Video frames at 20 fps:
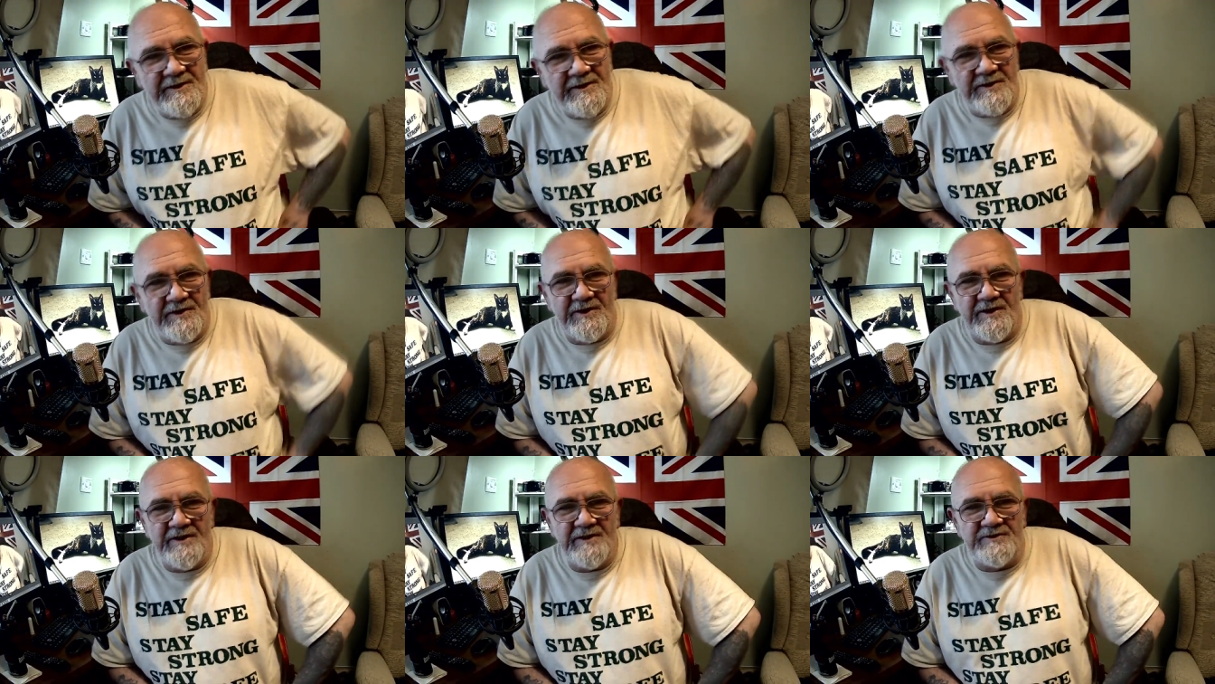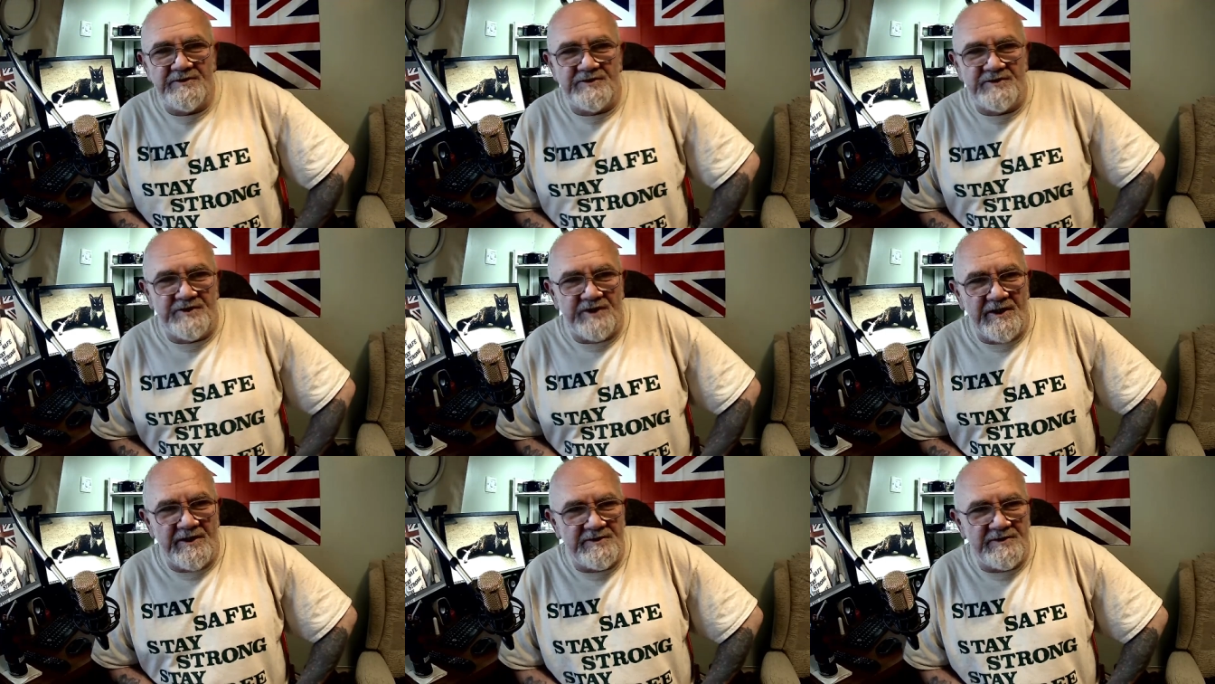The
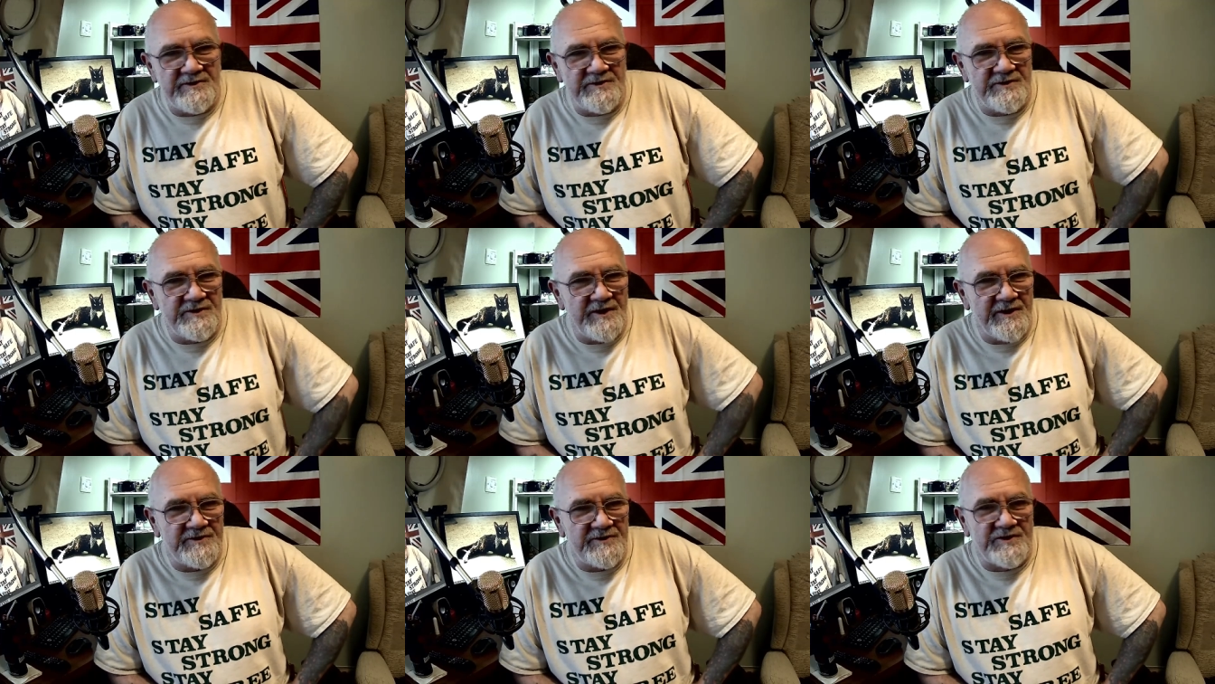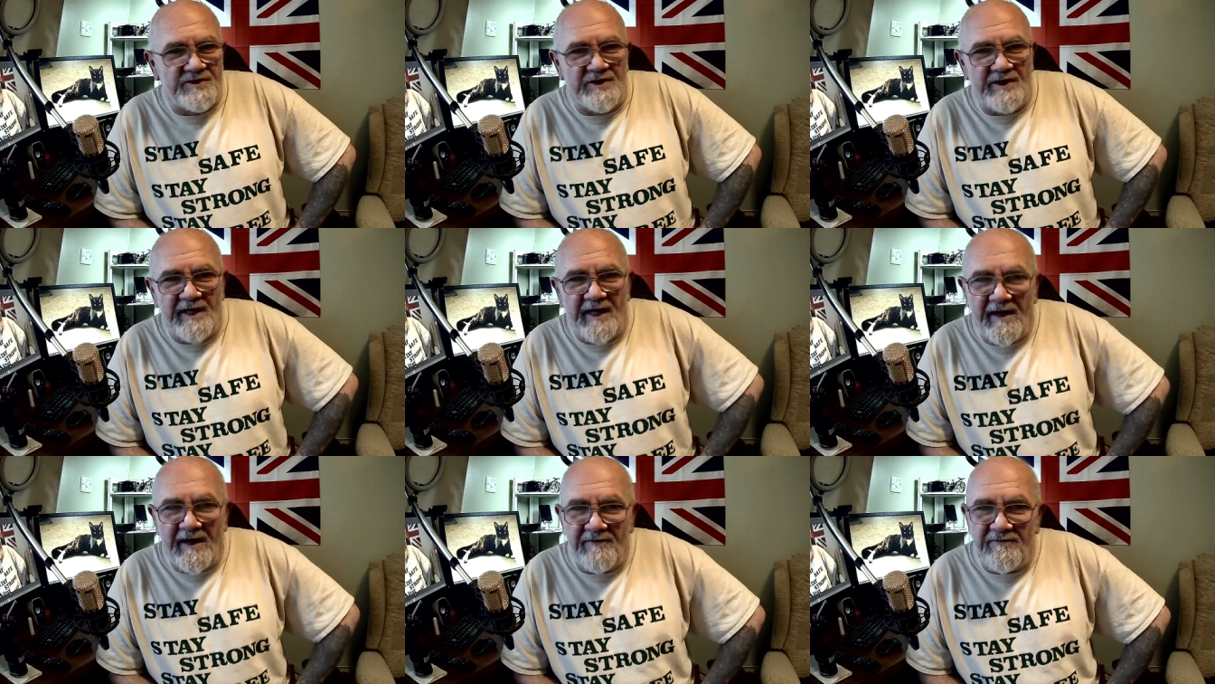ginger
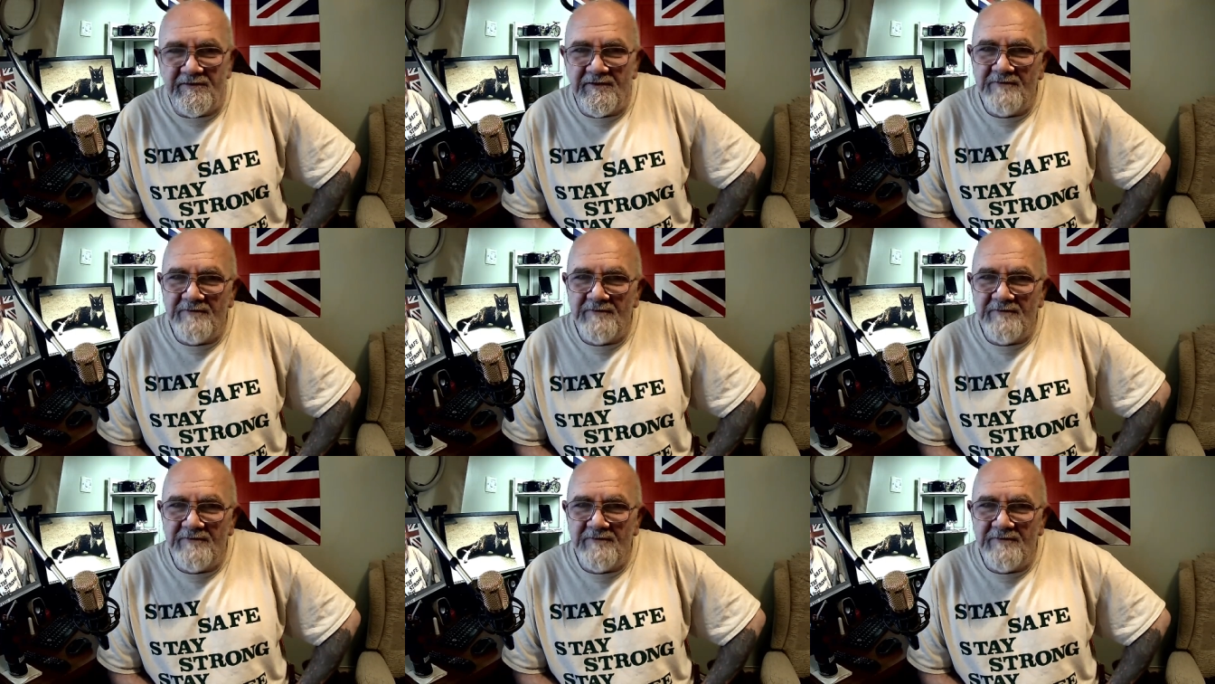chav